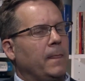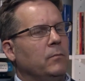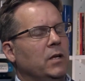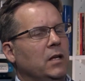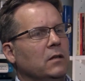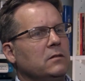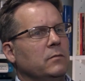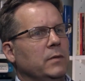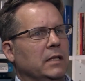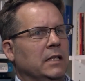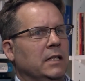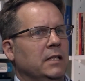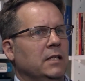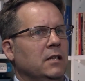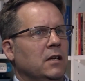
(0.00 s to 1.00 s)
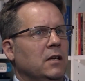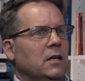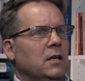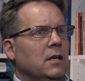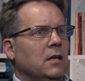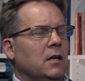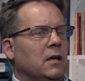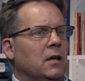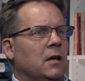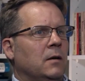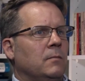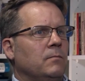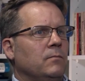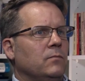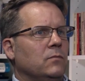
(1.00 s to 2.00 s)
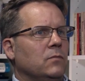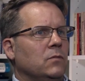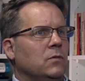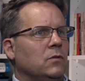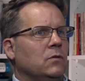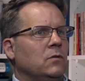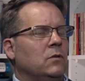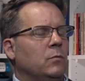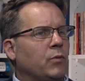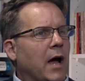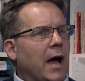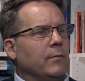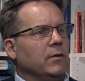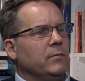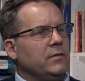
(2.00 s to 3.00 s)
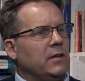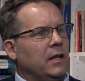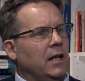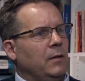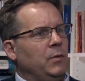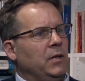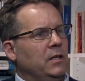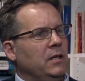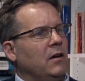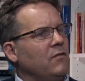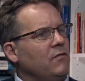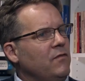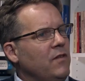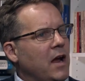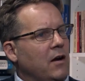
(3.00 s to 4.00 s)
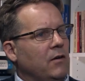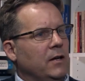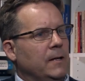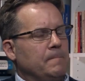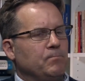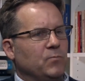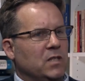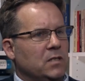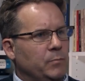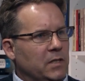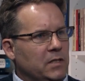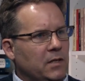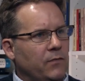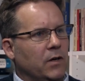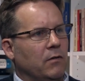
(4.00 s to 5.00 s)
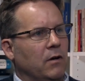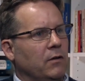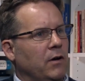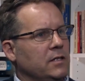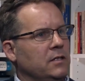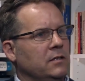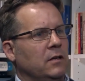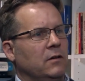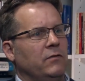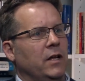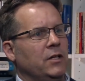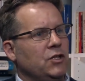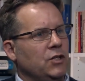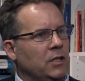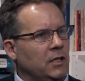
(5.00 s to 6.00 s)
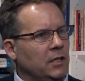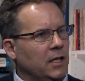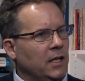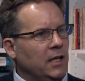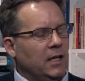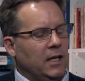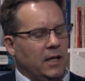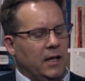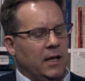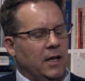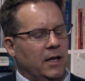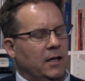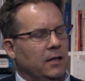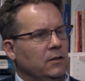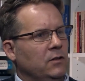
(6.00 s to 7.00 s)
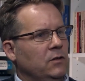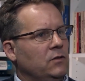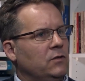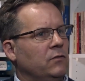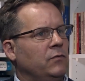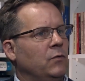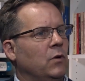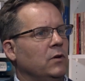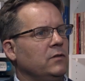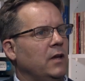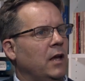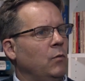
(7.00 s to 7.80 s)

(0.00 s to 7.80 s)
But ultimately, the problems at APD are very specific around crisis intervention and use of force.